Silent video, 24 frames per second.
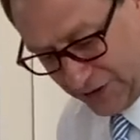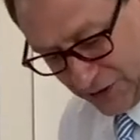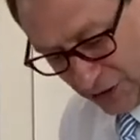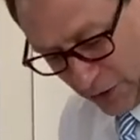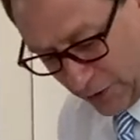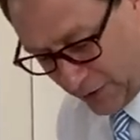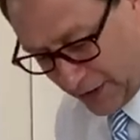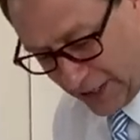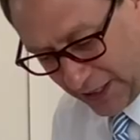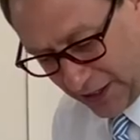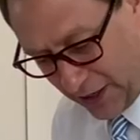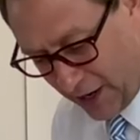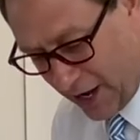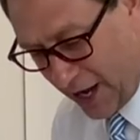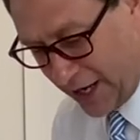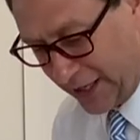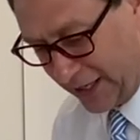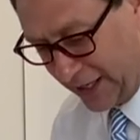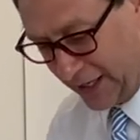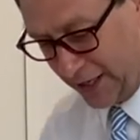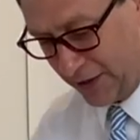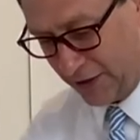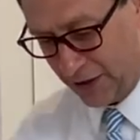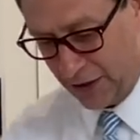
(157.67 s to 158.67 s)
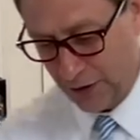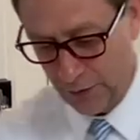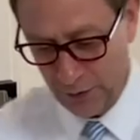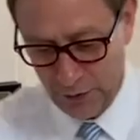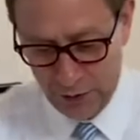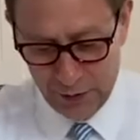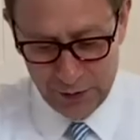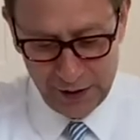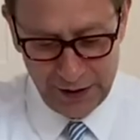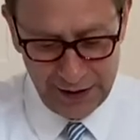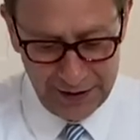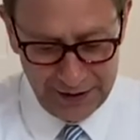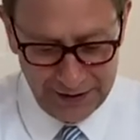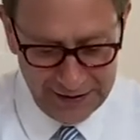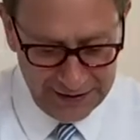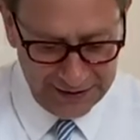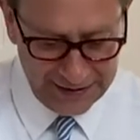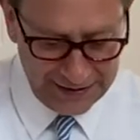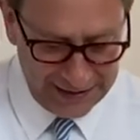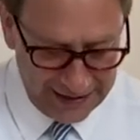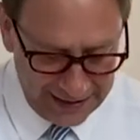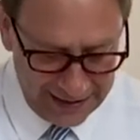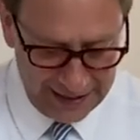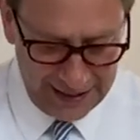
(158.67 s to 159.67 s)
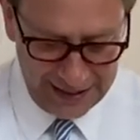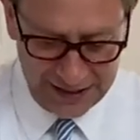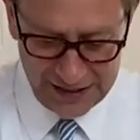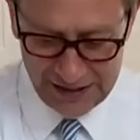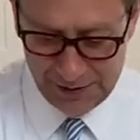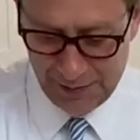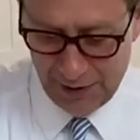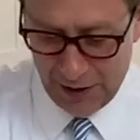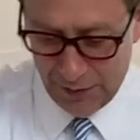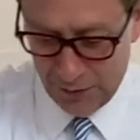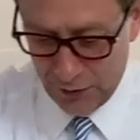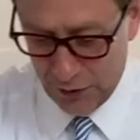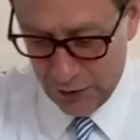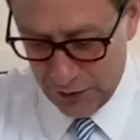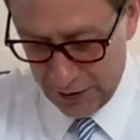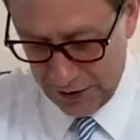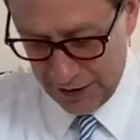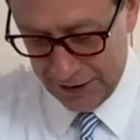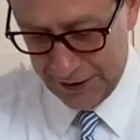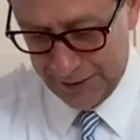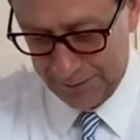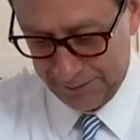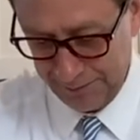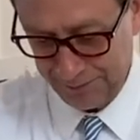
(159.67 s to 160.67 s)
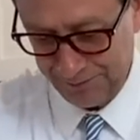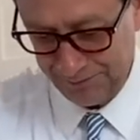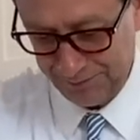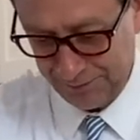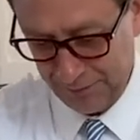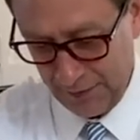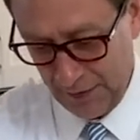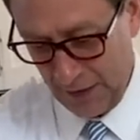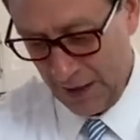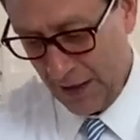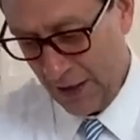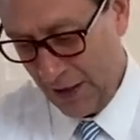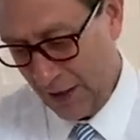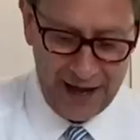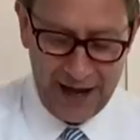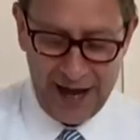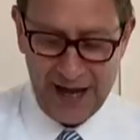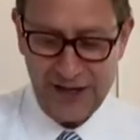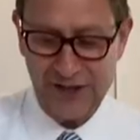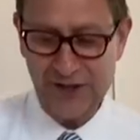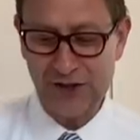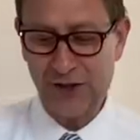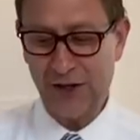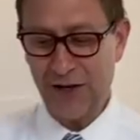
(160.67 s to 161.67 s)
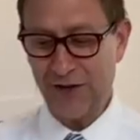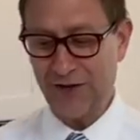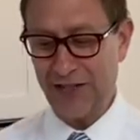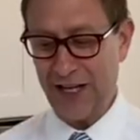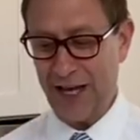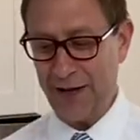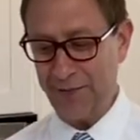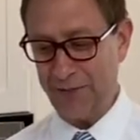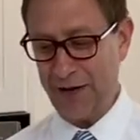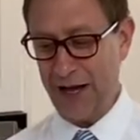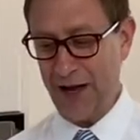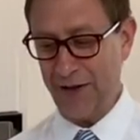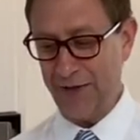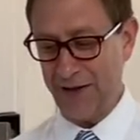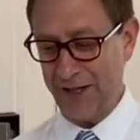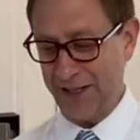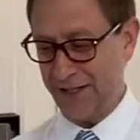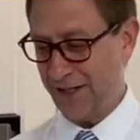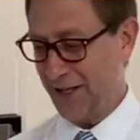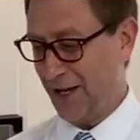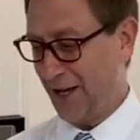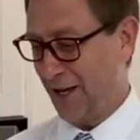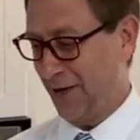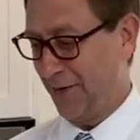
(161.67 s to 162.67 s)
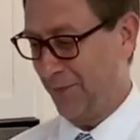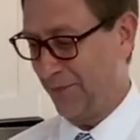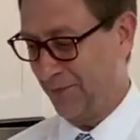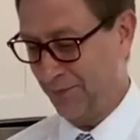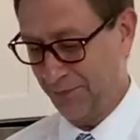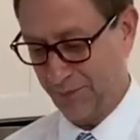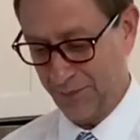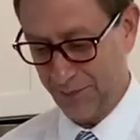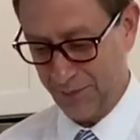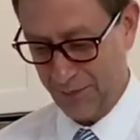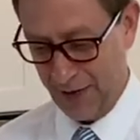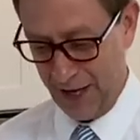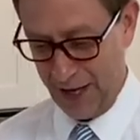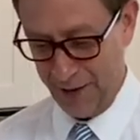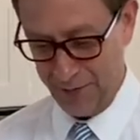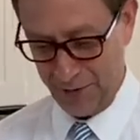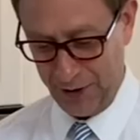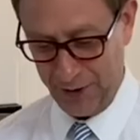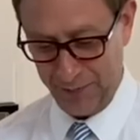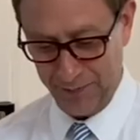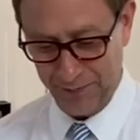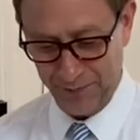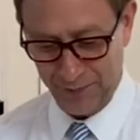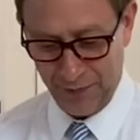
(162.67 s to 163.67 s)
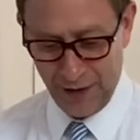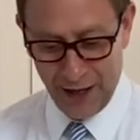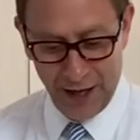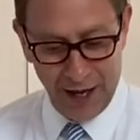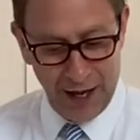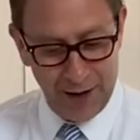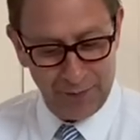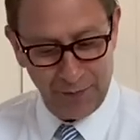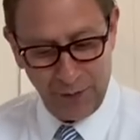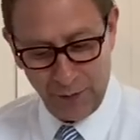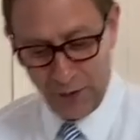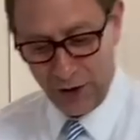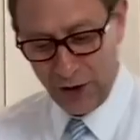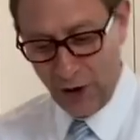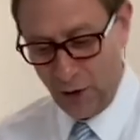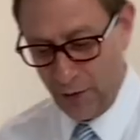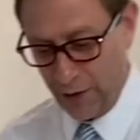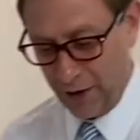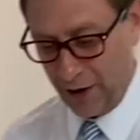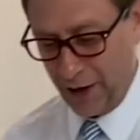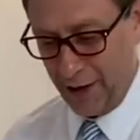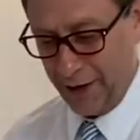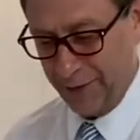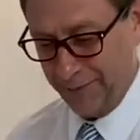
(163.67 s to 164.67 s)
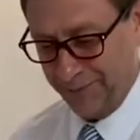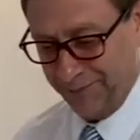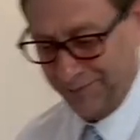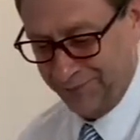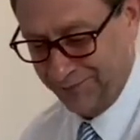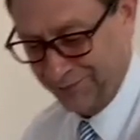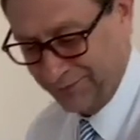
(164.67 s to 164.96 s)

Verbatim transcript: Don't get cocky. You're gonna ruin it. I just about ruined it. I should have taped down this uh, paper, but we're going on.